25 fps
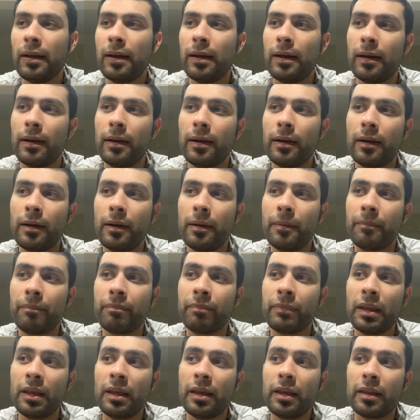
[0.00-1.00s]

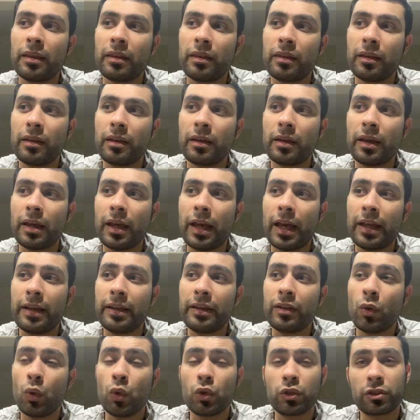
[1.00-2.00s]
And
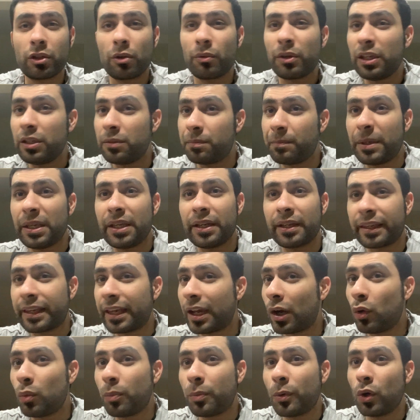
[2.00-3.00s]
also he's beaten
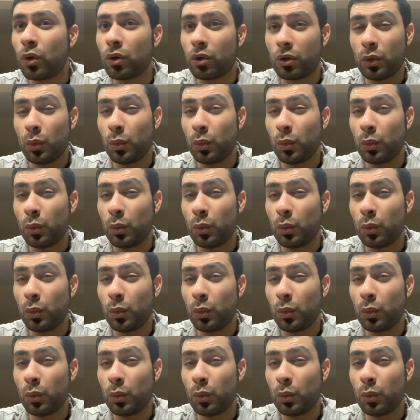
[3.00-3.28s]
Kell Brook,